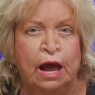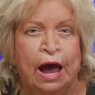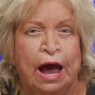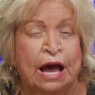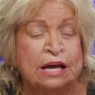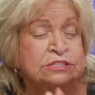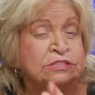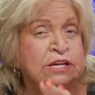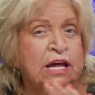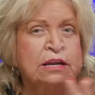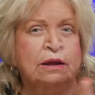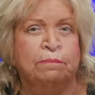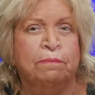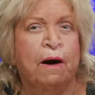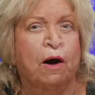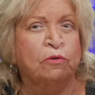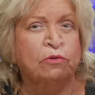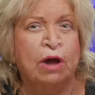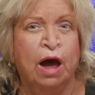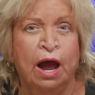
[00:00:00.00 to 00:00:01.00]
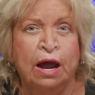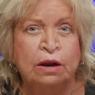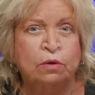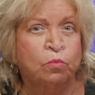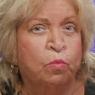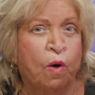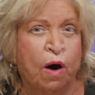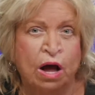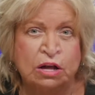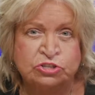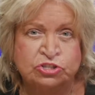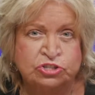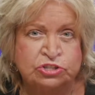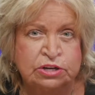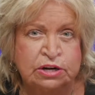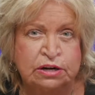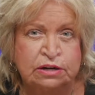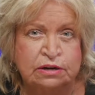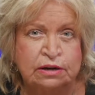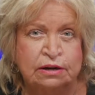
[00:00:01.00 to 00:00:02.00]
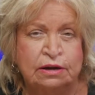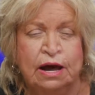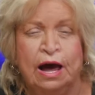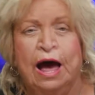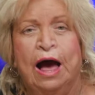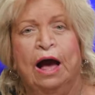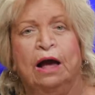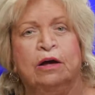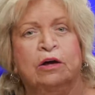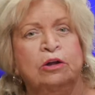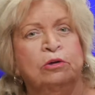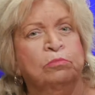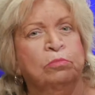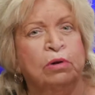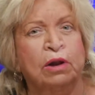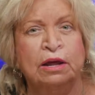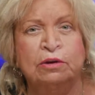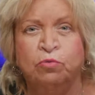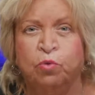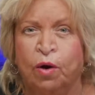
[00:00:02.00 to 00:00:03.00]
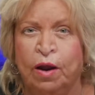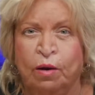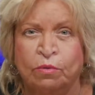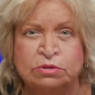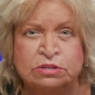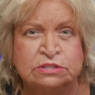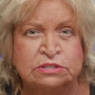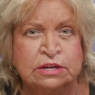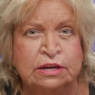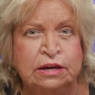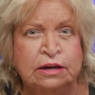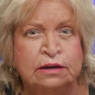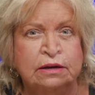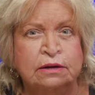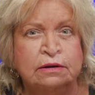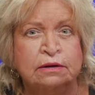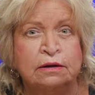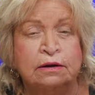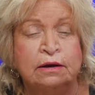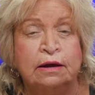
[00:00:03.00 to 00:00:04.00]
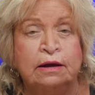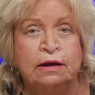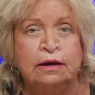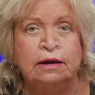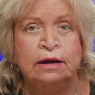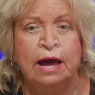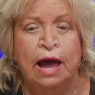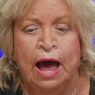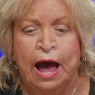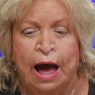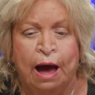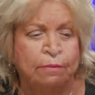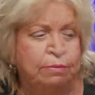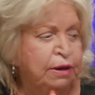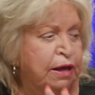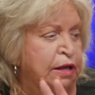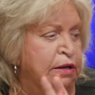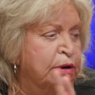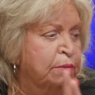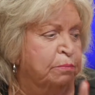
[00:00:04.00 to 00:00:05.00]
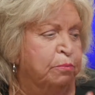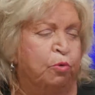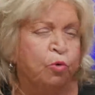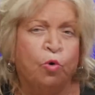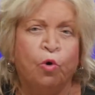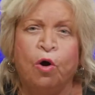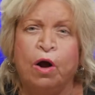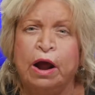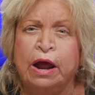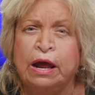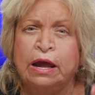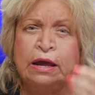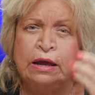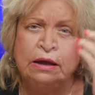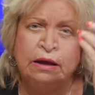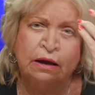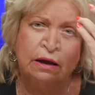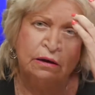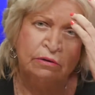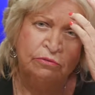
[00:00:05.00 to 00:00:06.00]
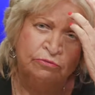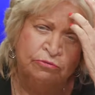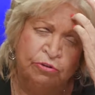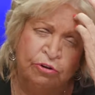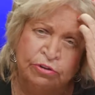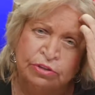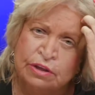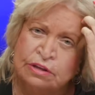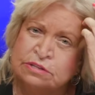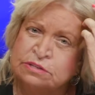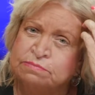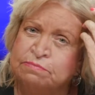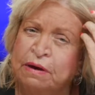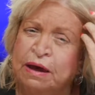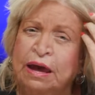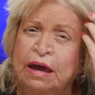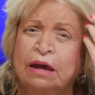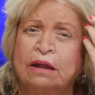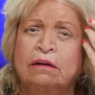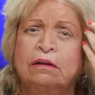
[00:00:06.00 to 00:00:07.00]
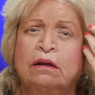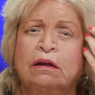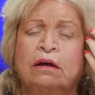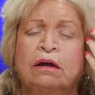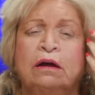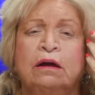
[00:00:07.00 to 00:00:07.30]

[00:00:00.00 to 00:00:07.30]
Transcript: I stayed up all night and watched it. I couldn't believe what I was seeing. I began to pray for this man,